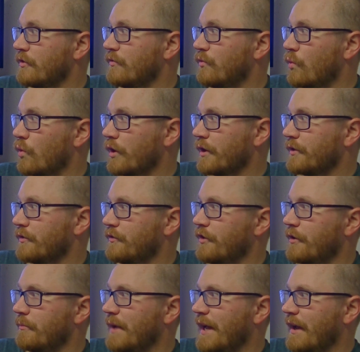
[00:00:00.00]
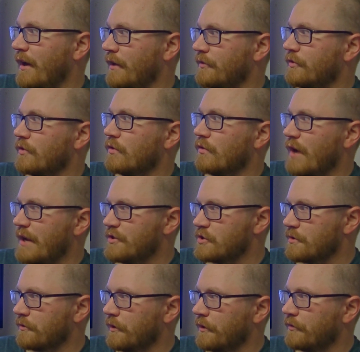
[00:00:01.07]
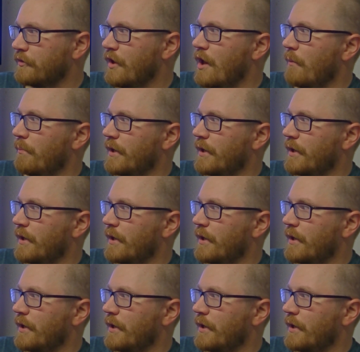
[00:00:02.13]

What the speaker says: of works done by us in righteousness,